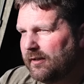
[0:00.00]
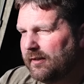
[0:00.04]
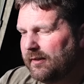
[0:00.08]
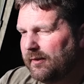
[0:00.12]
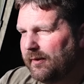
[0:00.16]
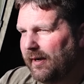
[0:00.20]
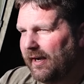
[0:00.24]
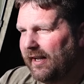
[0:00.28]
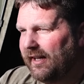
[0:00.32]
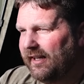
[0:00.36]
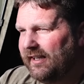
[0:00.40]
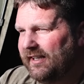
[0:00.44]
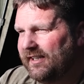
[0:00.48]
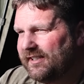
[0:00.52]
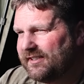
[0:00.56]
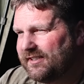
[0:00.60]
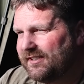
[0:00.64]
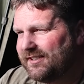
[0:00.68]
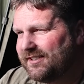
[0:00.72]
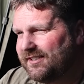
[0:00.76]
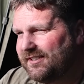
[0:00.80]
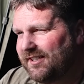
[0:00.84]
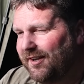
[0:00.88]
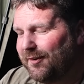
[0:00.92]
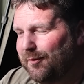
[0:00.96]
Well, as the
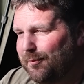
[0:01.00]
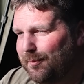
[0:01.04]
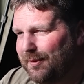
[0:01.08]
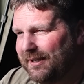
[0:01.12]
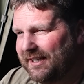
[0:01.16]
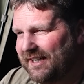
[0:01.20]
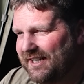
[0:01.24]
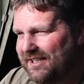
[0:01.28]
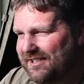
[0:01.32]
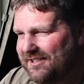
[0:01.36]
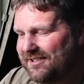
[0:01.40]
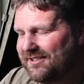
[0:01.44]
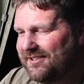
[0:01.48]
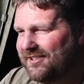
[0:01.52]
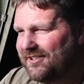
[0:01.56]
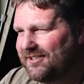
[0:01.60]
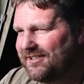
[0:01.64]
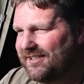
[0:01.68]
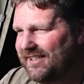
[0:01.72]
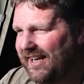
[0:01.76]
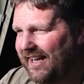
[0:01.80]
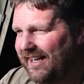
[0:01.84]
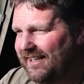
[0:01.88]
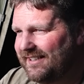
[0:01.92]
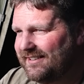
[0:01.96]
sun begins to
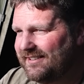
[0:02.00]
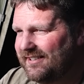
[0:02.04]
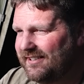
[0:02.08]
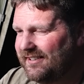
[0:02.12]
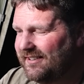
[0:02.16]
set,